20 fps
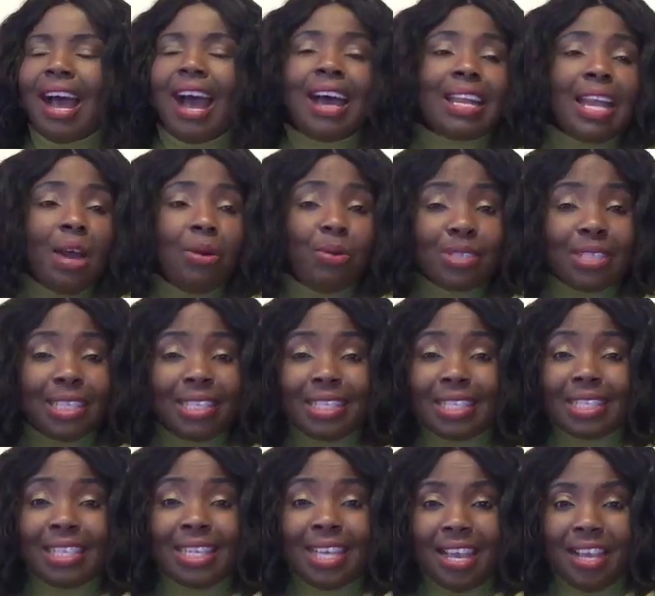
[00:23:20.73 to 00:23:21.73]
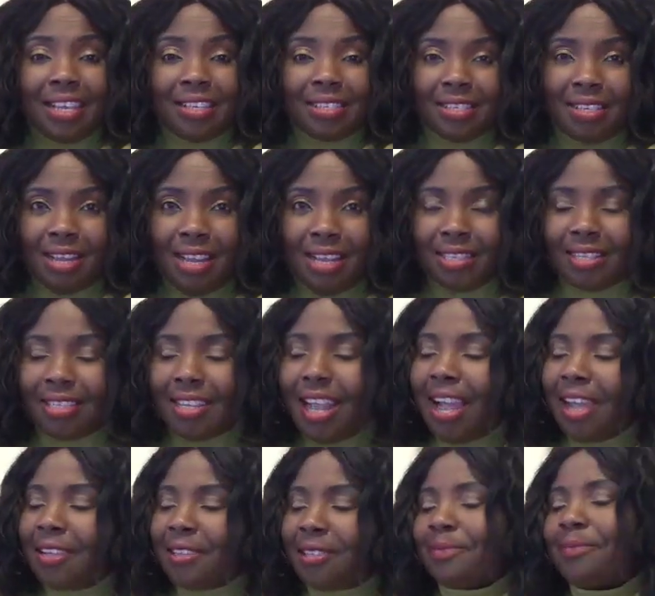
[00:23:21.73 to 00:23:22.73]
And I was in tears last
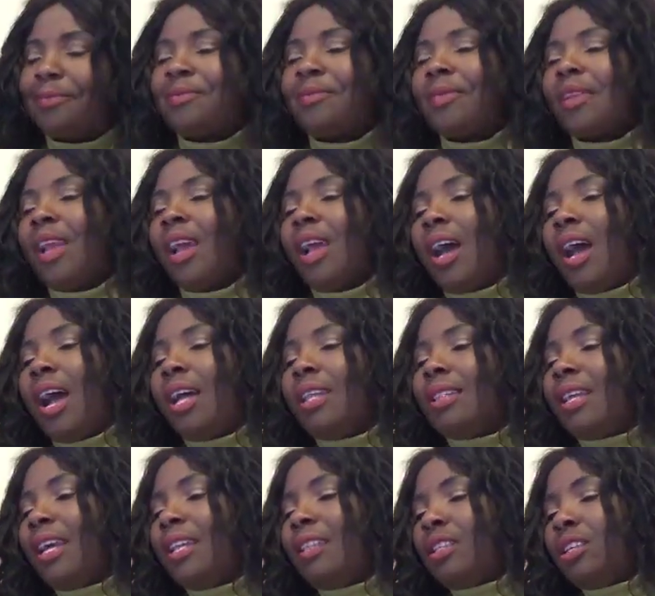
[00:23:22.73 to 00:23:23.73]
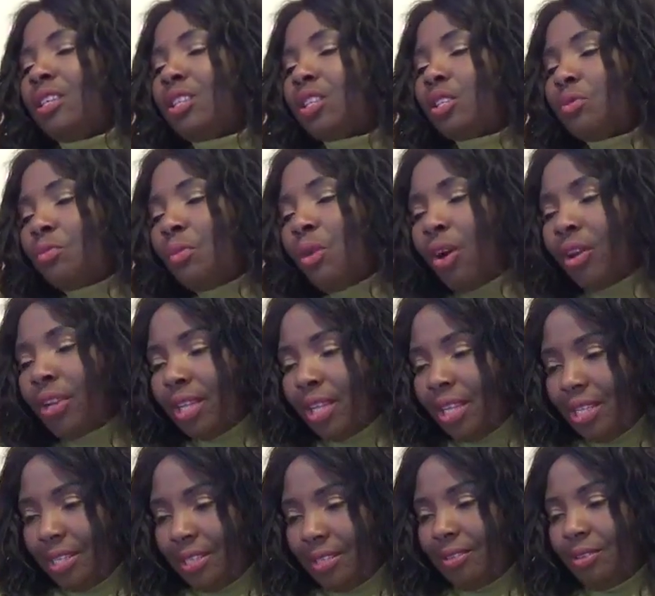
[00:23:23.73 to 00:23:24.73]
night. And then this
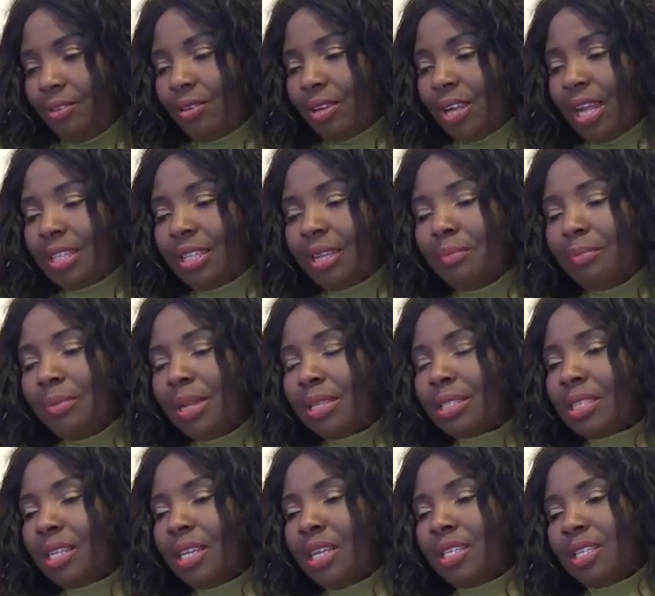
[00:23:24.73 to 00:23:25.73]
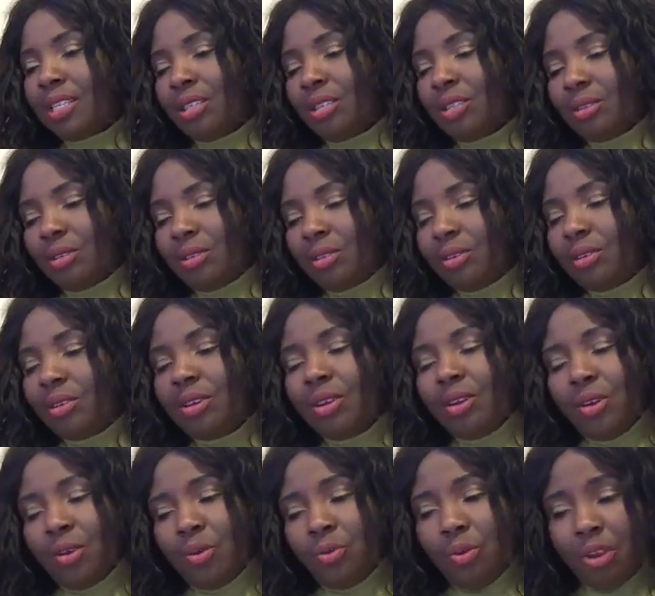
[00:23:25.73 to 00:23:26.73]
morning, look at the message
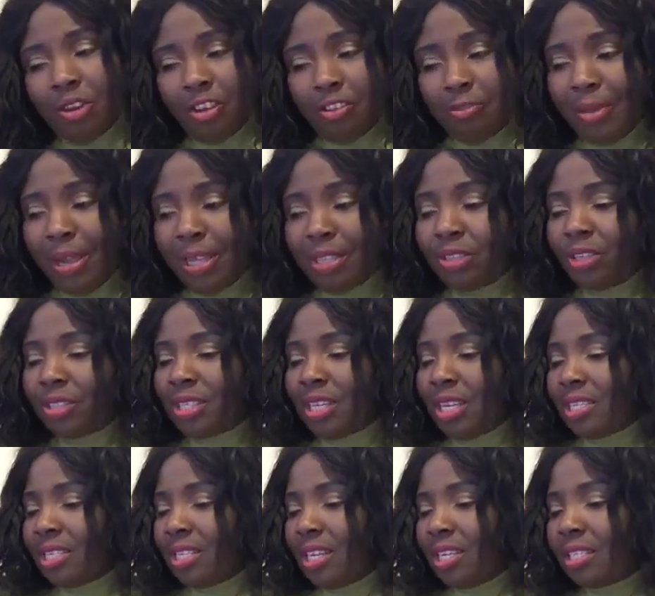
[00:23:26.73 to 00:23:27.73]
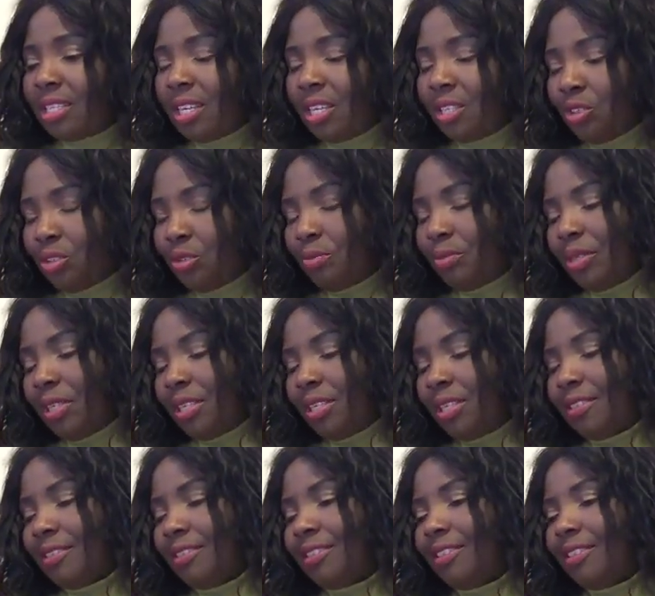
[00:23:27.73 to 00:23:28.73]
one of my daughters here sent to me.